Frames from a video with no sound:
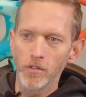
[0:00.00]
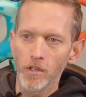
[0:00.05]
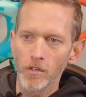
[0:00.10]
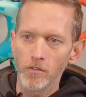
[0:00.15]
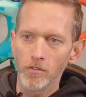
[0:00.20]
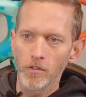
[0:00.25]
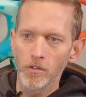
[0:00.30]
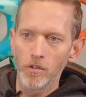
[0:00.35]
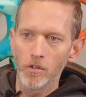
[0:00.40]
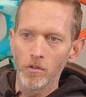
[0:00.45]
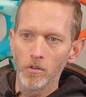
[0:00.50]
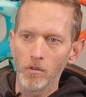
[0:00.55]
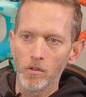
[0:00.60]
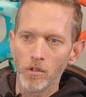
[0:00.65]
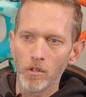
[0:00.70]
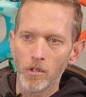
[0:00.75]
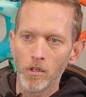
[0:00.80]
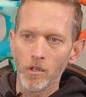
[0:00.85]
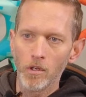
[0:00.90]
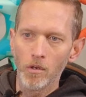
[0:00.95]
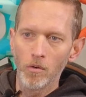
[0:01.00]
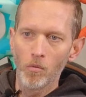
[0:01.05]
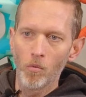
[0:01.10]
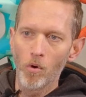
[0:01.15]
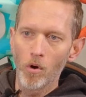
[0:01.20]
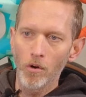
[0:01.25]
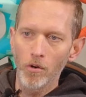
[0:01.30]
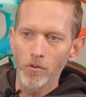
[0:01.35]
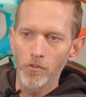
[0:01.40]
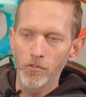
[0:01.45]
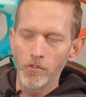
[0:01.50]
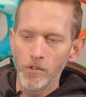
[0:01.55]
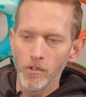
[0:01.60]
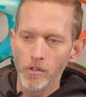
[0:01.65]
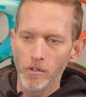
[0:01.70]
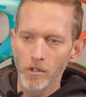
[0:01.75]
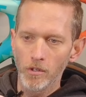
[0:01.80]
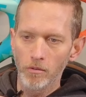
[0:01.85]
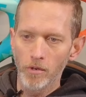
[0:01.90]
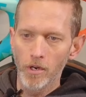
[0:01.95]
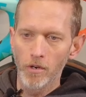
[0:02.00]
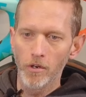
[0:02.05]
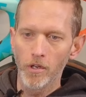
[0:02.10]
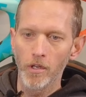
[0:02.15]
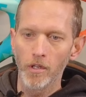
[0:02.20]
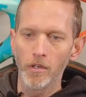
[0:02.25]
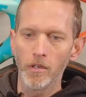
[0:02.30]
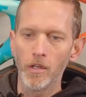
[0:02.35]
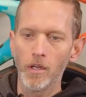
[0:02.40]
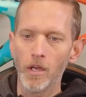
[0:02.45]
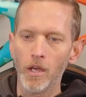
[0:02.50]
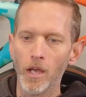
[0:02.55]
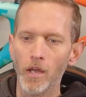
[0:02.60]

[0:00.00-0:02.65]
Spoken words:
nice little water seal around it.